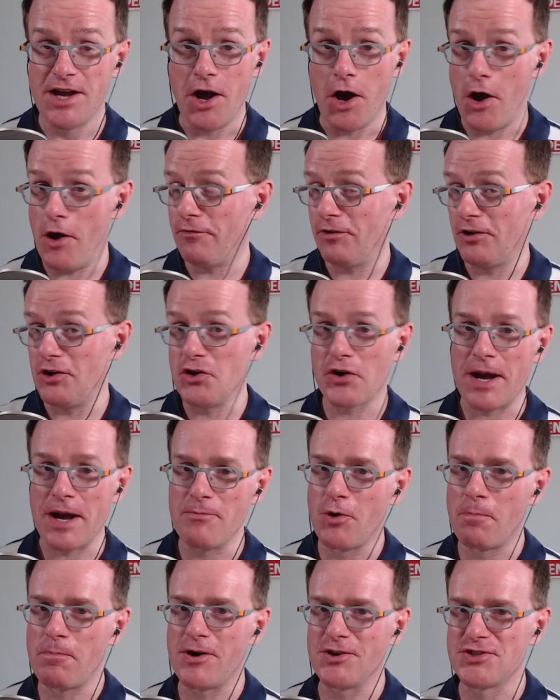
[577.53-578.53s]
Hopefully, you'll get
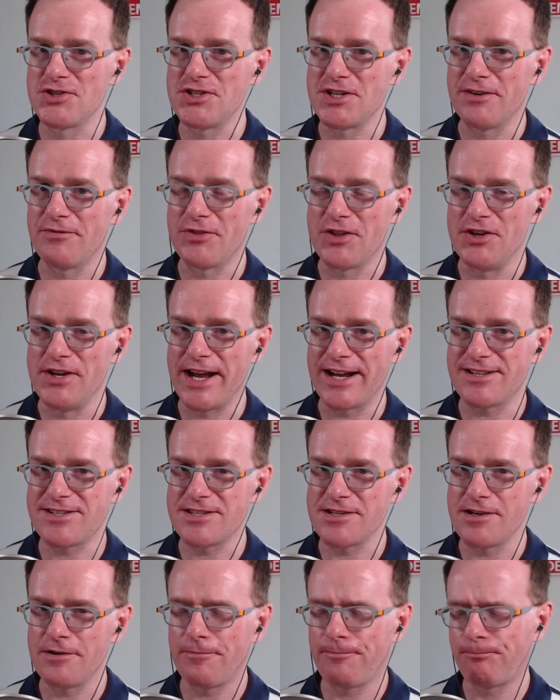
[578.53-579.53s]
more positive than
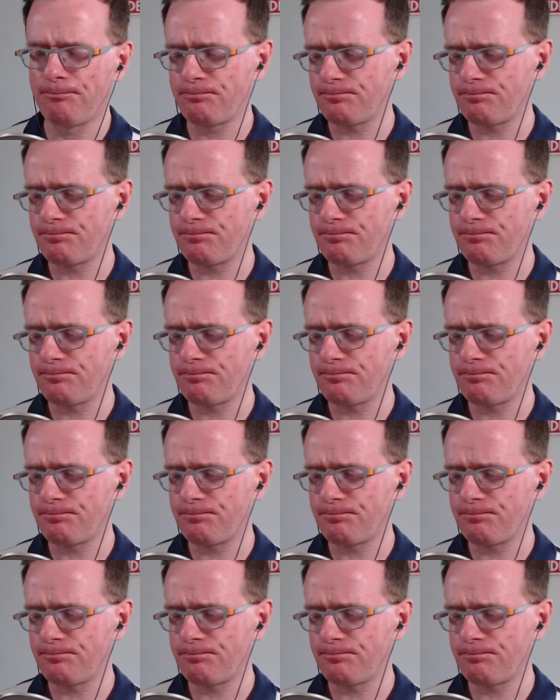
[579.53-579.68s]
negative.